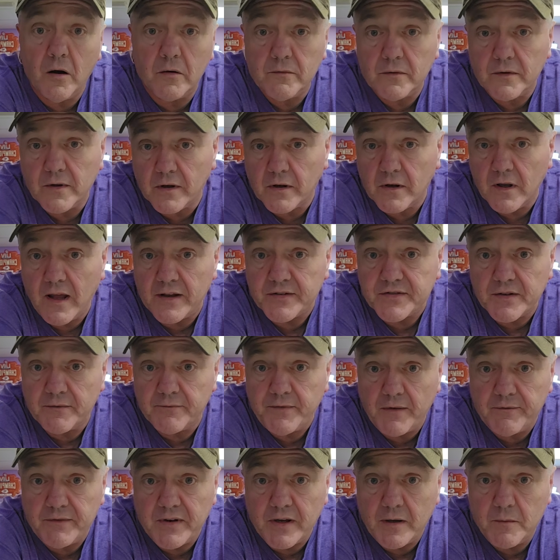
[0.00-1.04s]
a little less
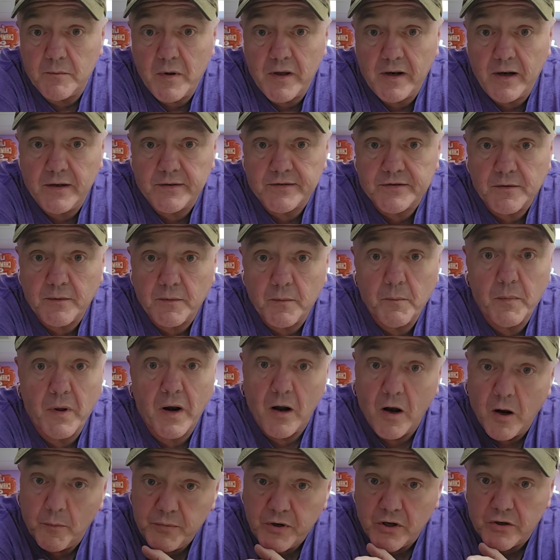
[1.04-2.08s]
than 15 minutes,
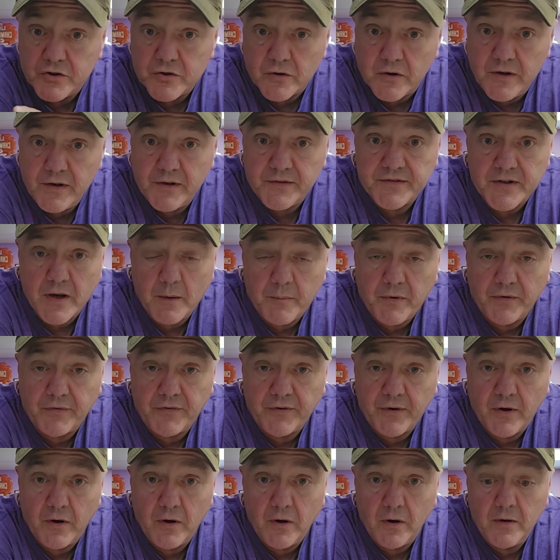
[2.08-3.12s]
but I hope you enjoy this
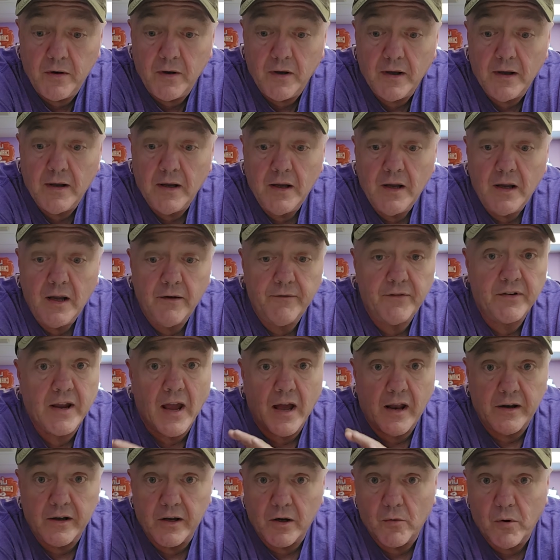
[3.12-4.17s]
episode. If you
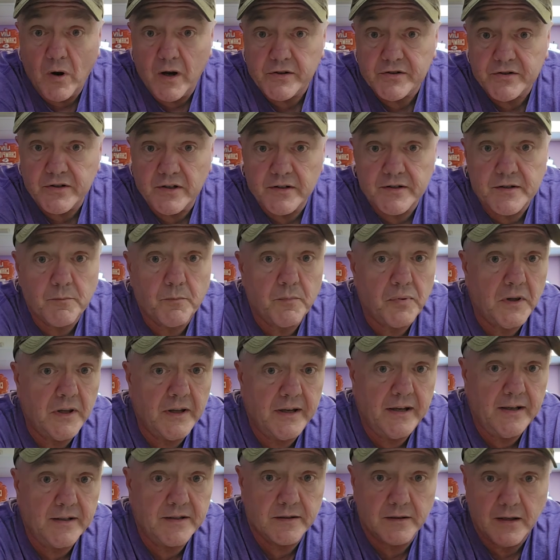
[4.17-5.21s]
got any questions,
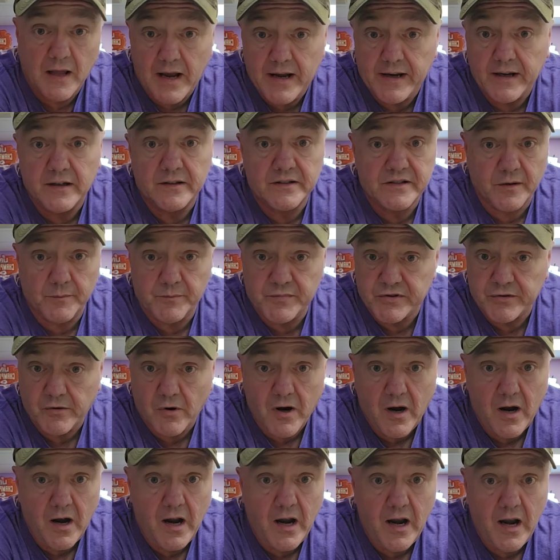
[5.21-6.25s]
please like and
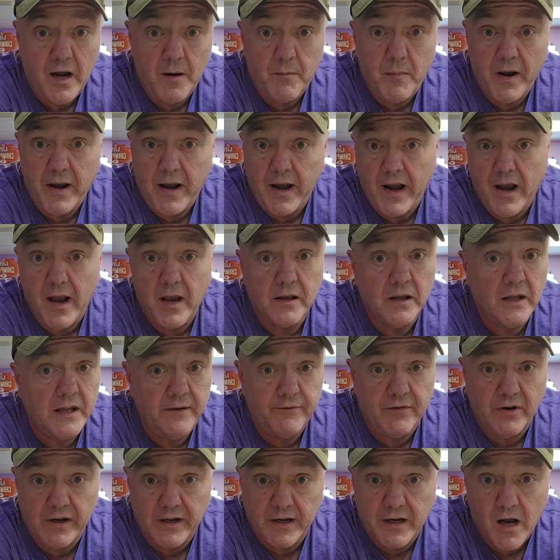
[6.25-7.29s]
subscribe and
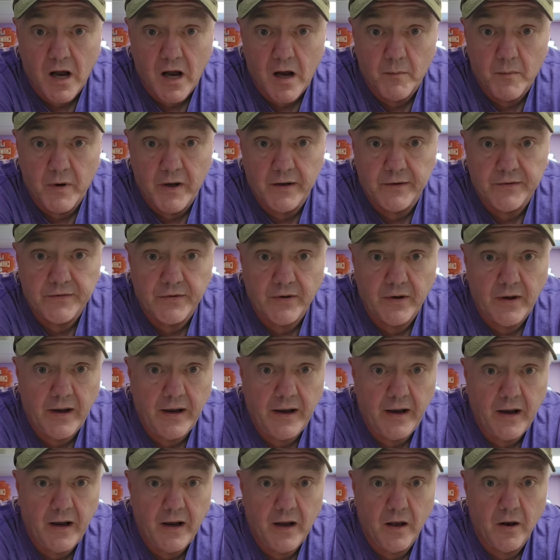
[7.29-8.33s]
leave any comments,
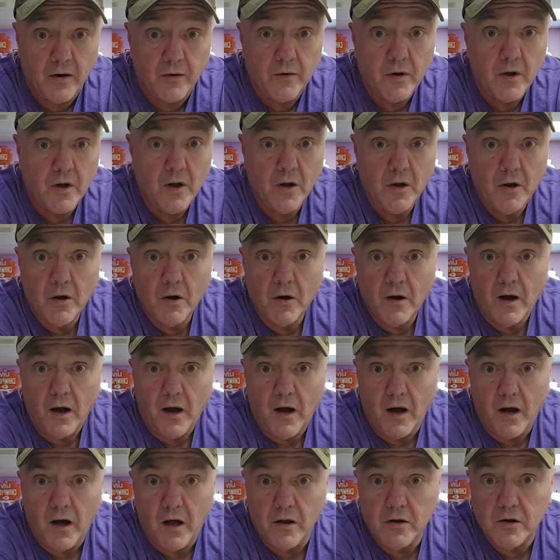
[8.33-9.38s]
and
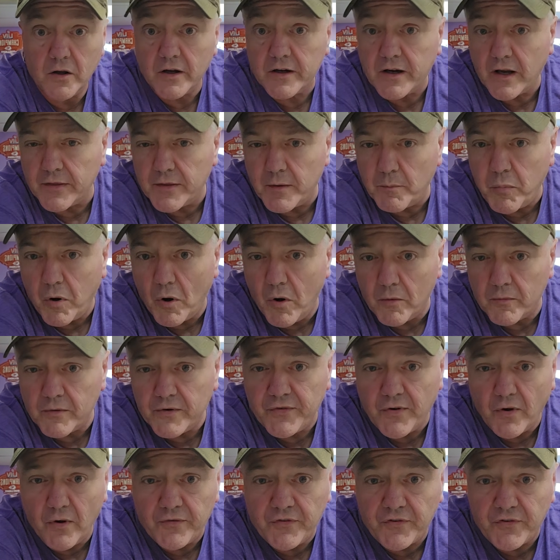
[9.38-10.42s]
I'll look at the poll
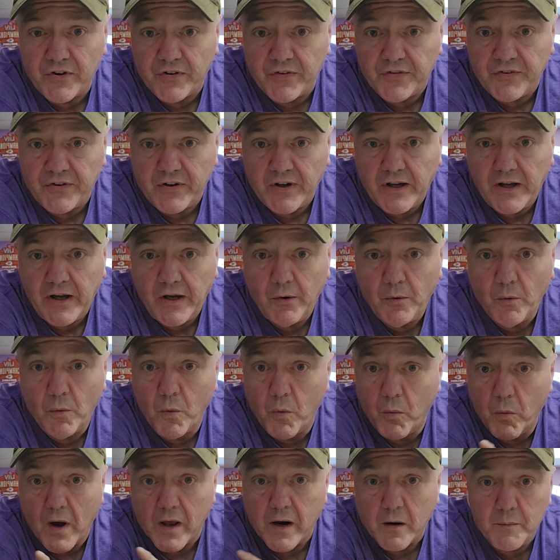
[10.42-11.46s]
results to see
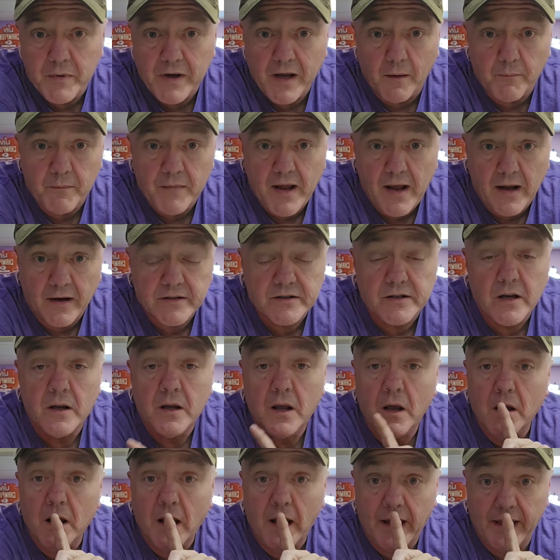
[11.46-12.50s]
what'll be up next.
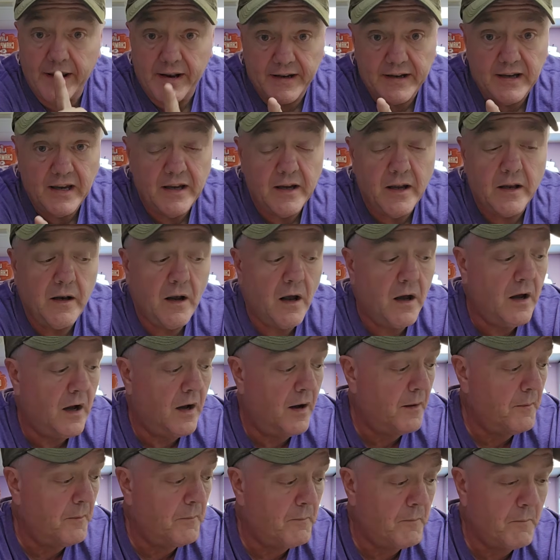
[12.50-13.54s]
And again,
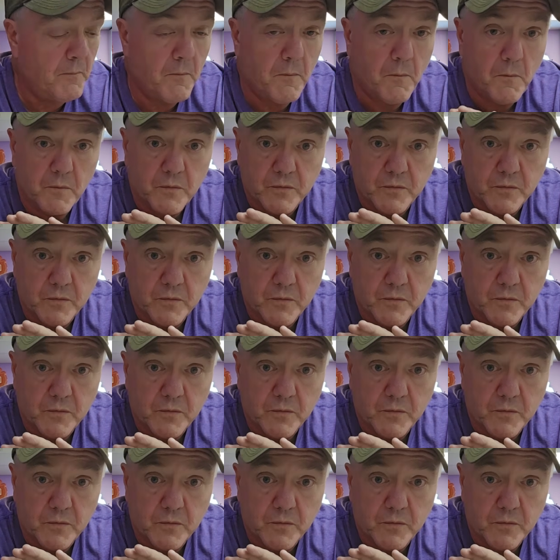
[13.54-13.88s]
I'm